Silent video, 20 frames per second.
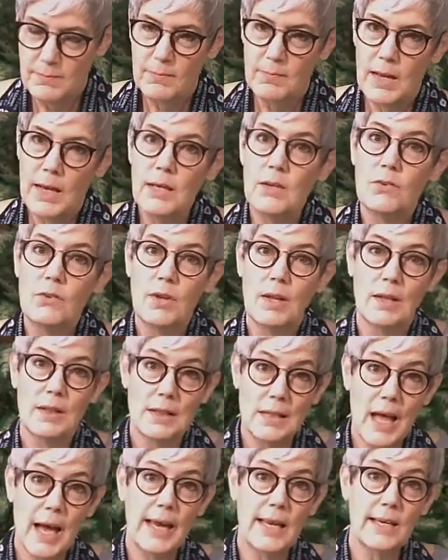And
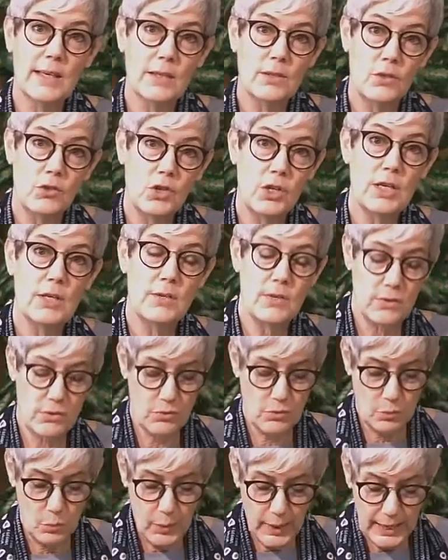like
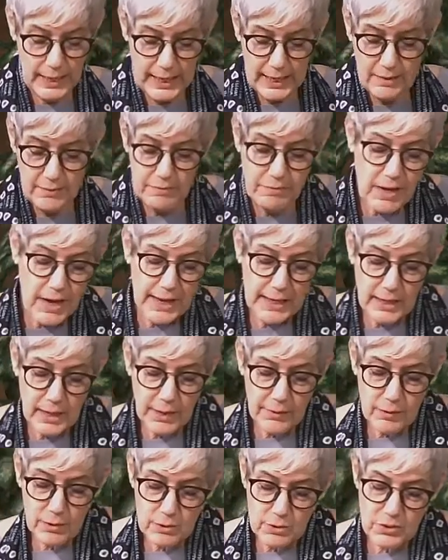Jesus, we invite
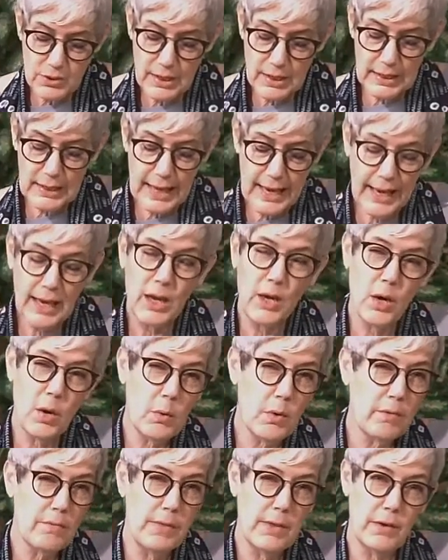others to let go
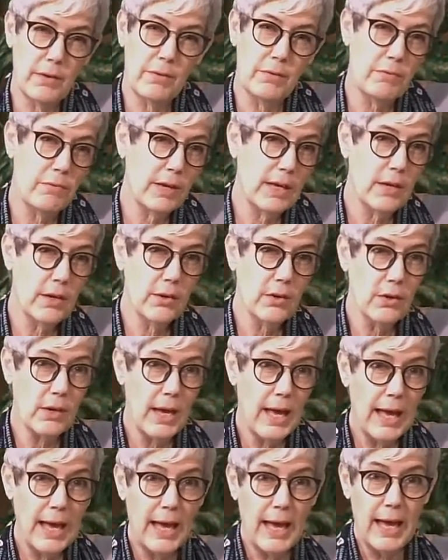of their fear
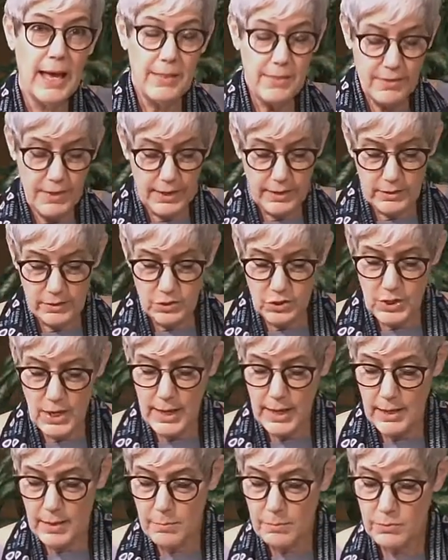and their
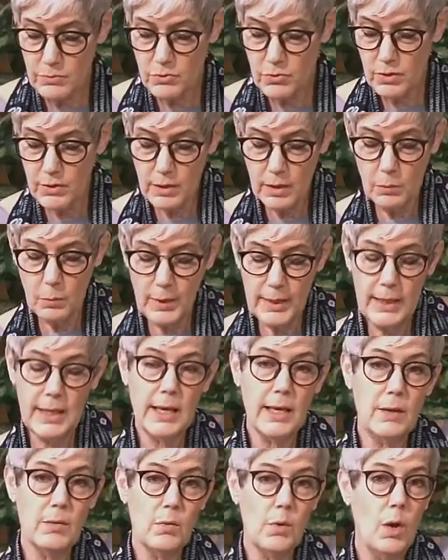shame so that we
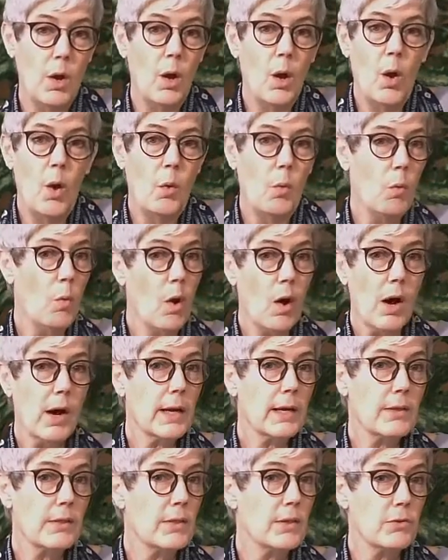can
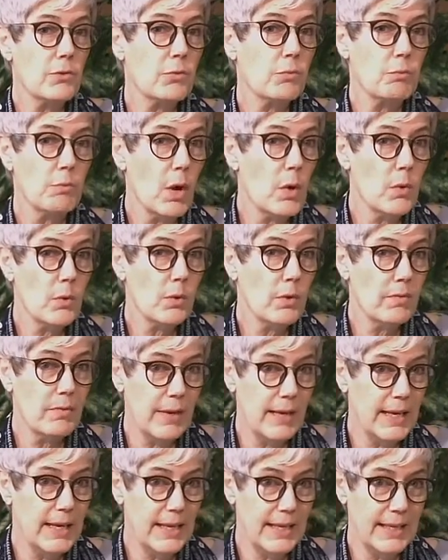walk this road of
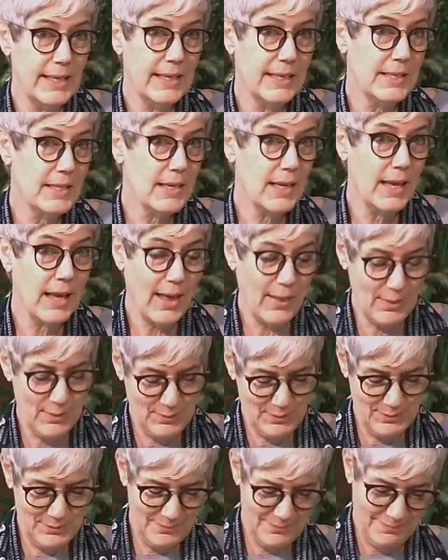healing
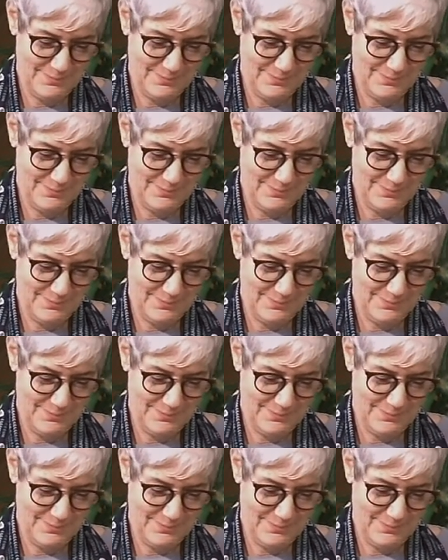together.